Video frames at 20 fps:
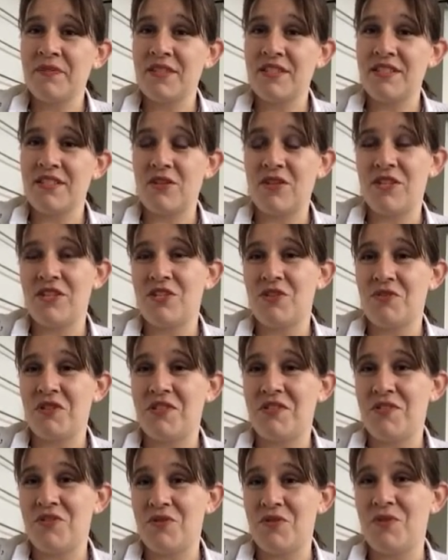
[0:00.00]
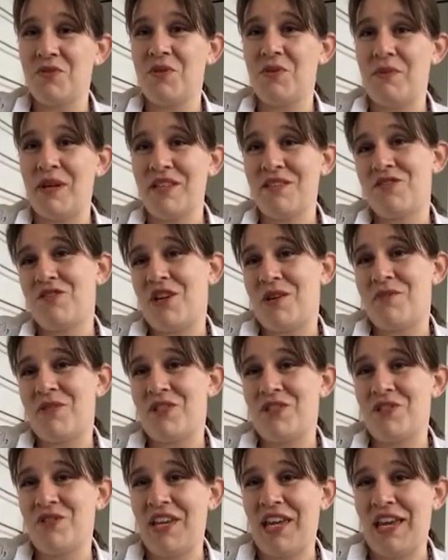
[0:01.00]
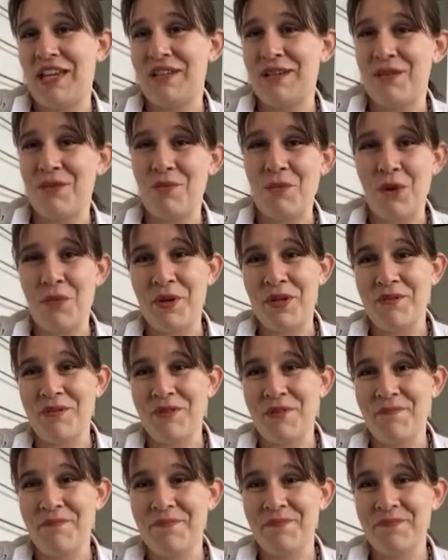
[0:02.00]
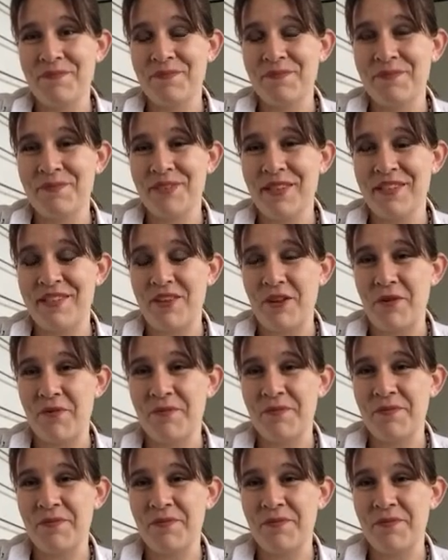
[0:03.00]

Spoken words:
so that you can do the best job that you can in the moment. So,